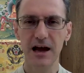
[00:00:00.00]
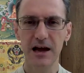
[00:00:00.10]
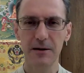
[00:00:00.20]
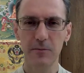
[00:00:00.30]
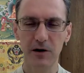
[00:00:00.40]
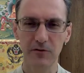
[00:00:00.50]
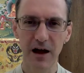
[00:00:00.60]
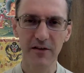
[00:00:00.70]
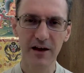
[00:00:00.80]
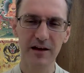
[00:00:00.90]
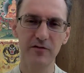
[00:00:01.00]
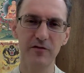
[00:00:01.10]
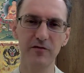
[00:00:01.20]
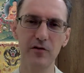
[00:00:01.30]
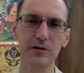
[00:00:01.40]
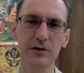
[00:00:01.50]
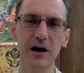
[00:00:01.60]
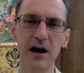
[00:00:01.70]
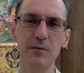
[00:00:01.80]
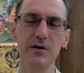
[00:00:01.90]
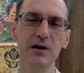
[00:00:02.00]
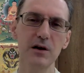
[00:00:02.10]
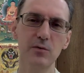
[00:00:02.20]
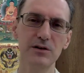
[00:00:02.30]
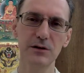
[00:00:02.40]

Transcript: but rather have the first type, which